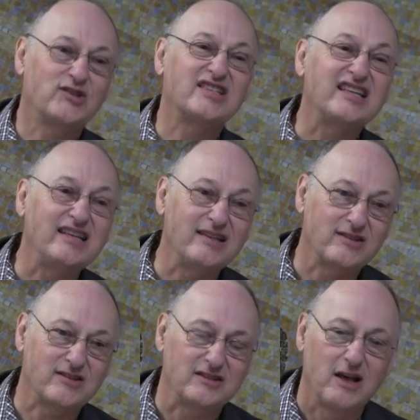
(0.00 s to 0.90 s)

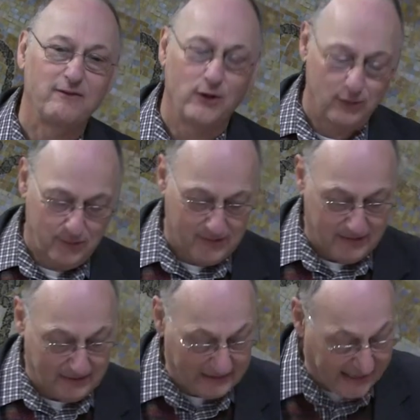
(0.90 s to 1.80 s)
seize
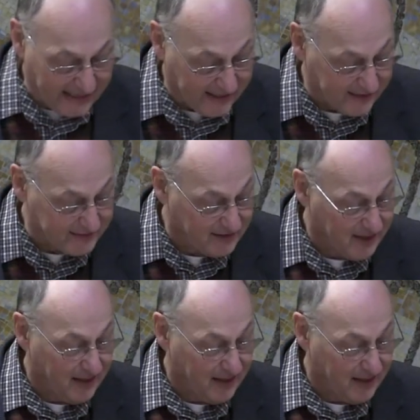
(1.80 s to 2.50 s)
Naboth's land.